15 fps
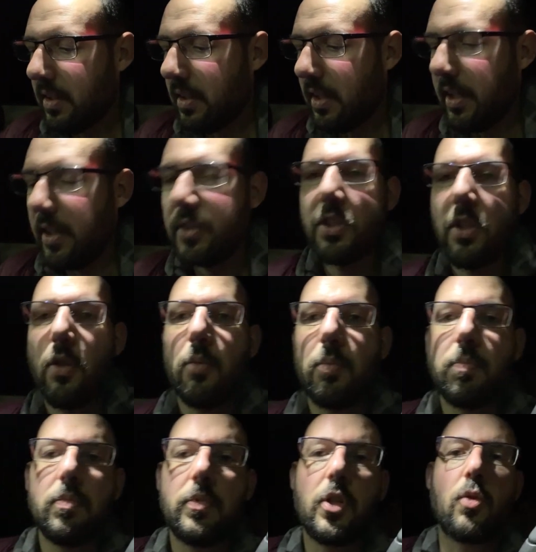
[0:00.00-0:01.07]
I also
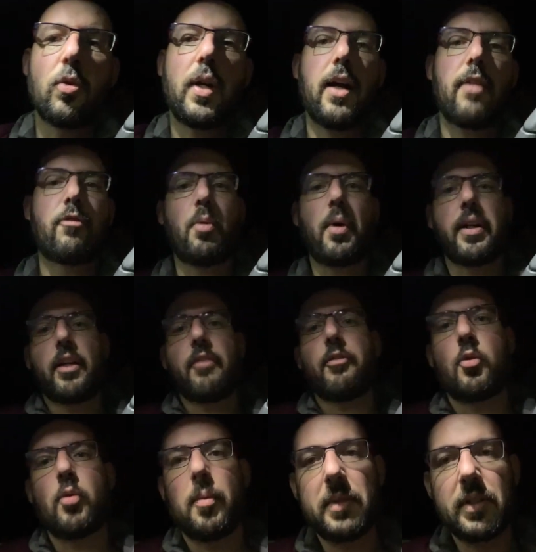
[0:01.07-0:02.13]
don't have quite enough
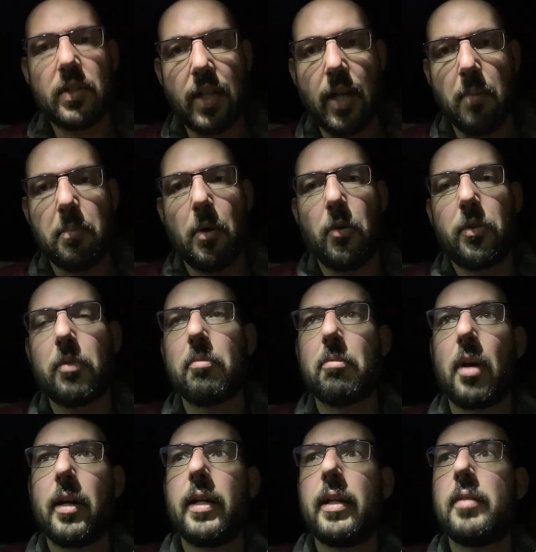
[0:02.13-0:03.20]
equipment to get both
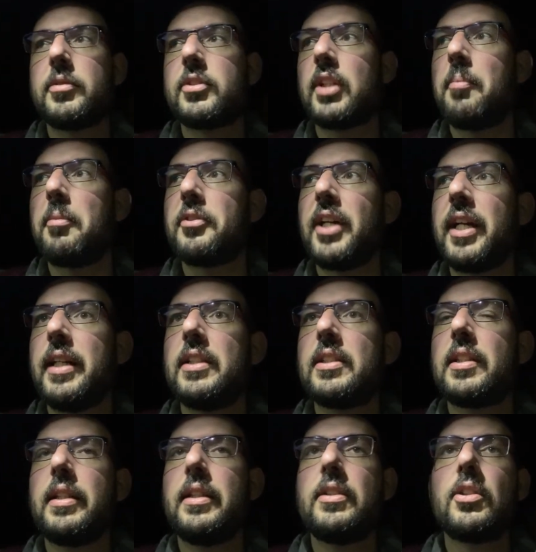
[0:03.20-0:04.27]
running
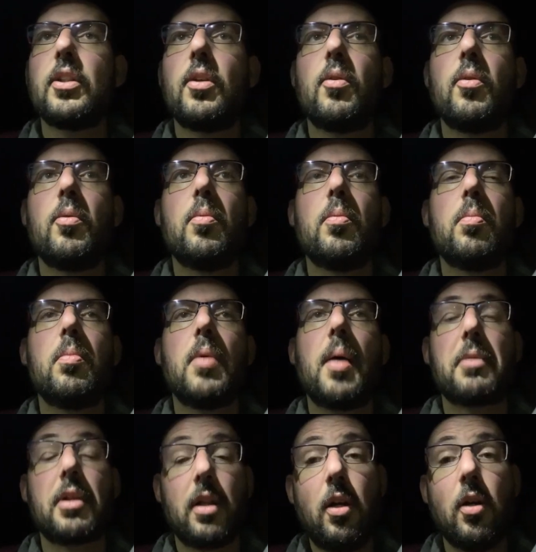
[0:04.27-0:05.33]
simultaneously, so I'm
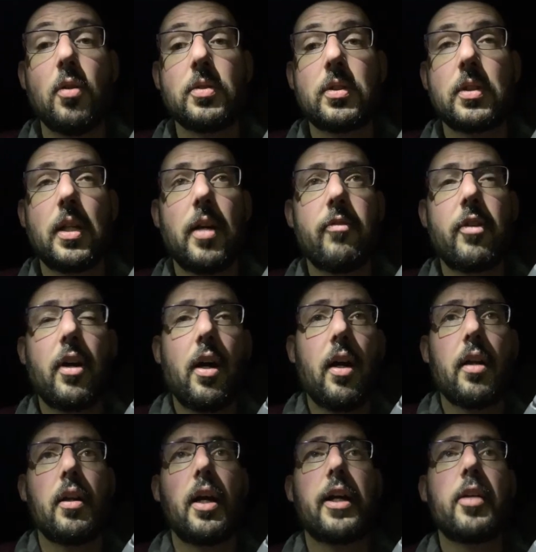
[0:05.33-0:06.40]
close. I
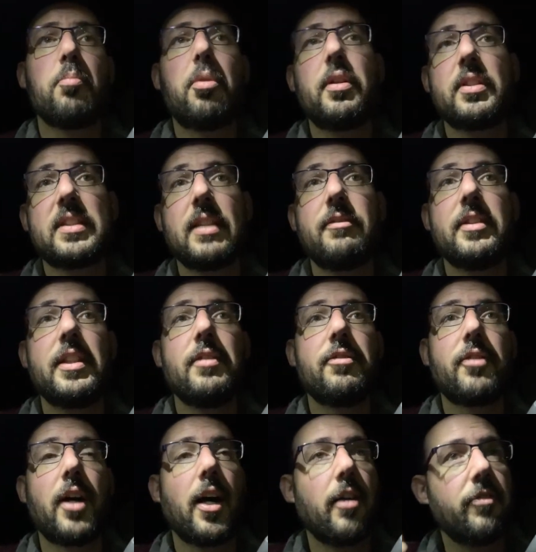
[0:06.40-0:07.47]
could put a
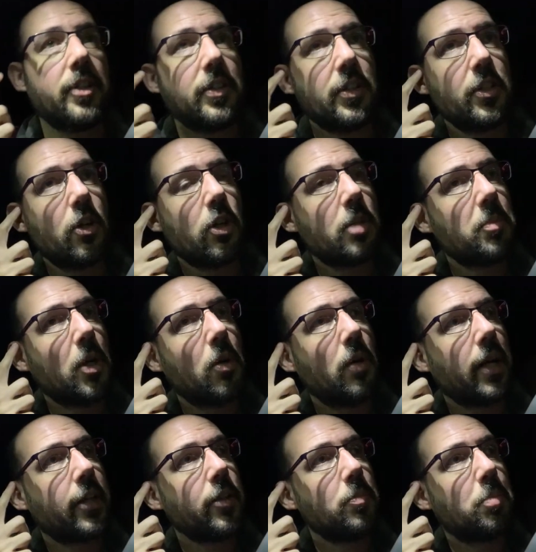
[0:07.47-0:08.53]
17.5 in the Yokomo.
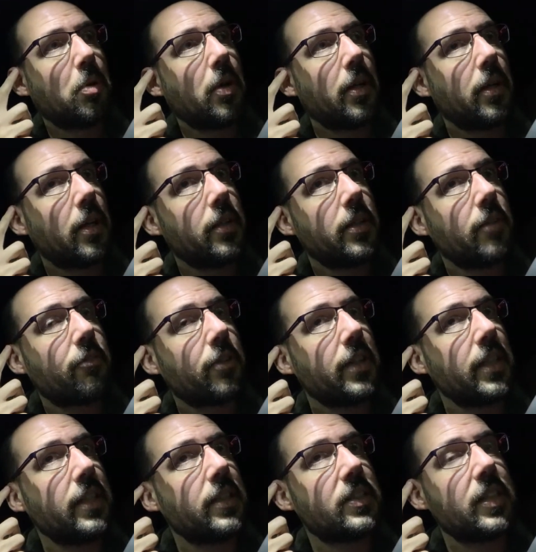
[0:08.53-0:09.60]
I could put a different
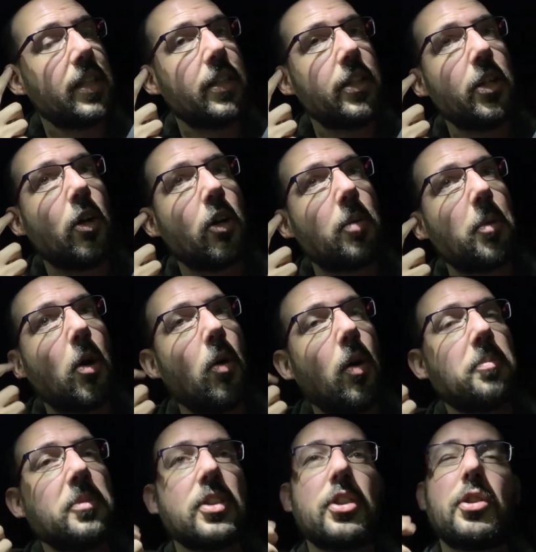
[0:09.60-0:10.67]
ESC in the Yokomo.
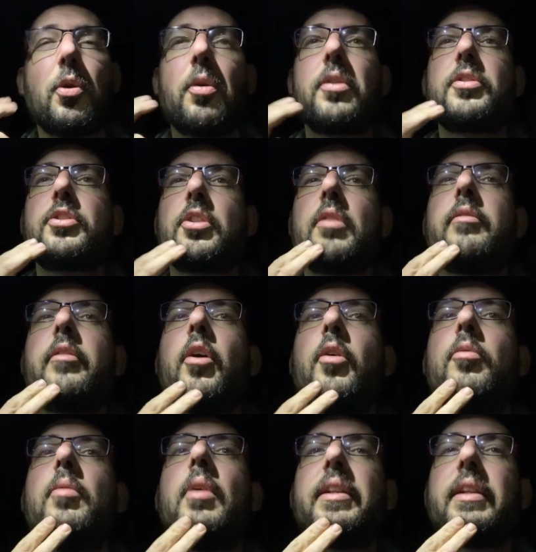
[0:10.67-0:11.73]
I'm just short a servo,
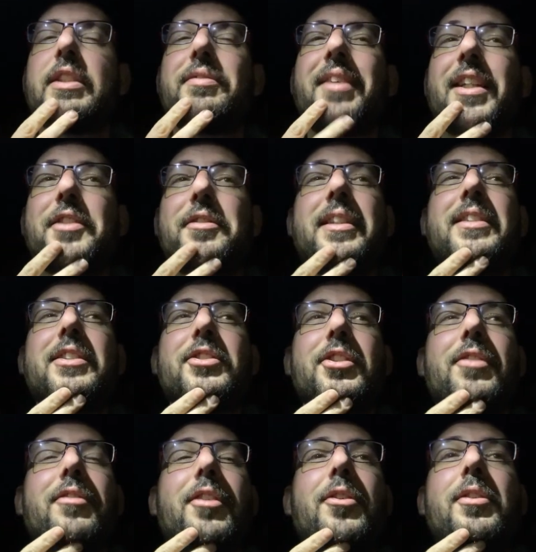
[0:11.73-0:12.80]
a nice fast racing
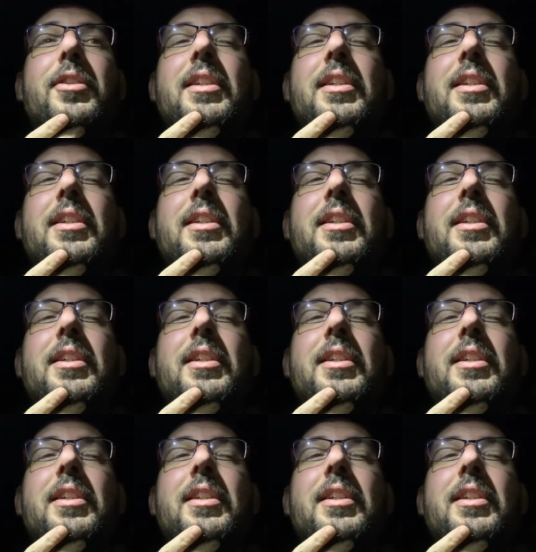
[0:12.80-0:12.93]
servo.